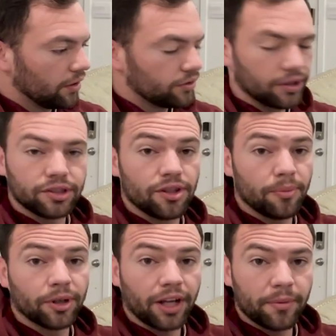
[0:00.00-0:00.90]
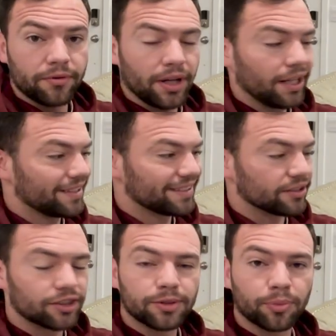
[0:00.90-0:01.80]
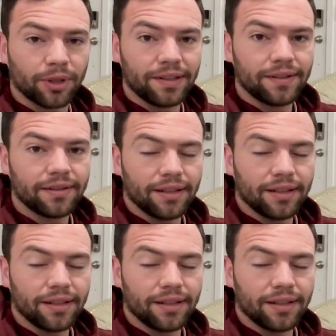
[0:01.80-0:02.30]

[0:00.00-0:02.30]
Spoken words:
So this is the book I've been reading. It's called Sprint.